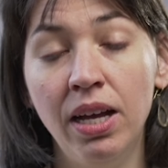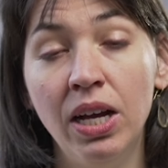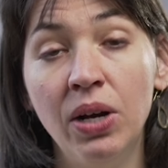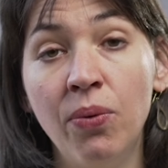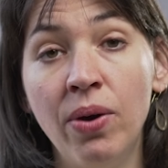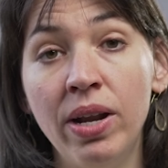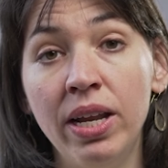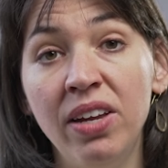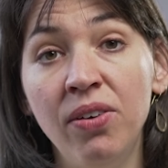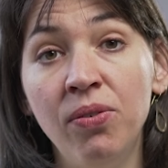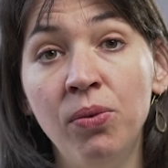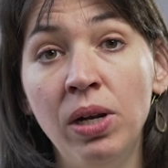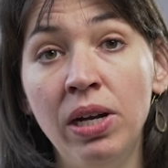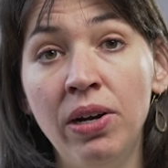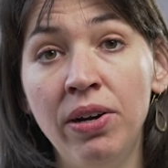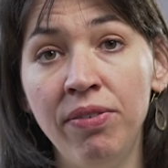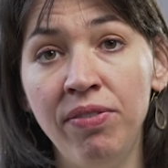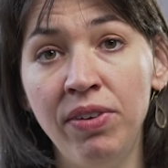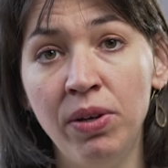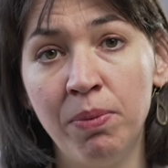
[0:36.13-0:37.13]
where you will
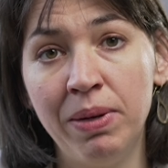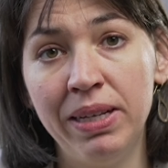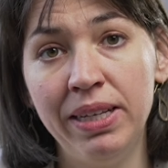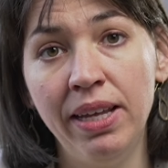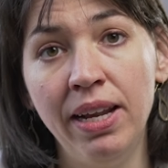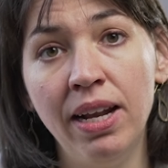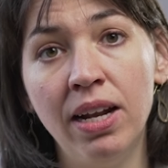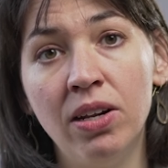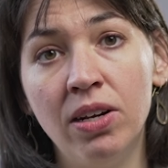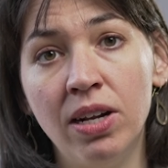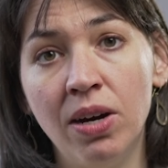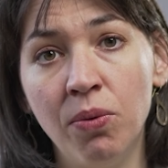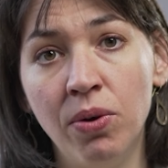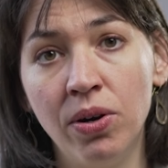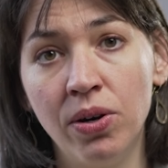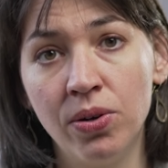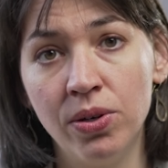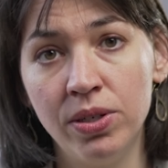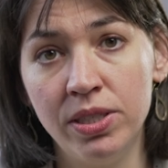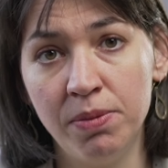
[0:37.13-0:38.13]
review material on our
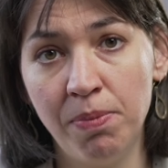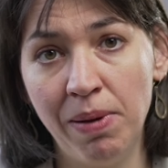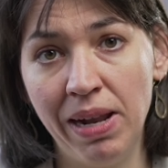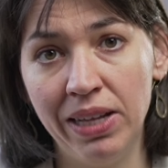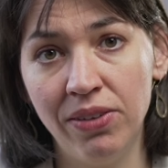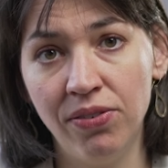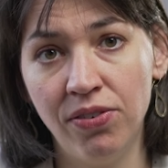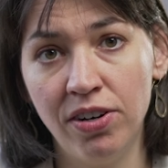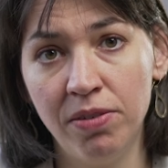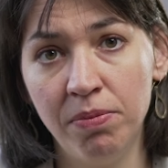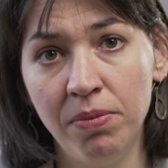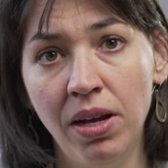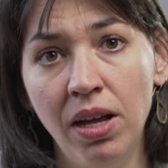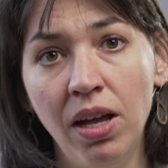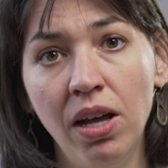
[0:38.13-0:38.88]
course platform,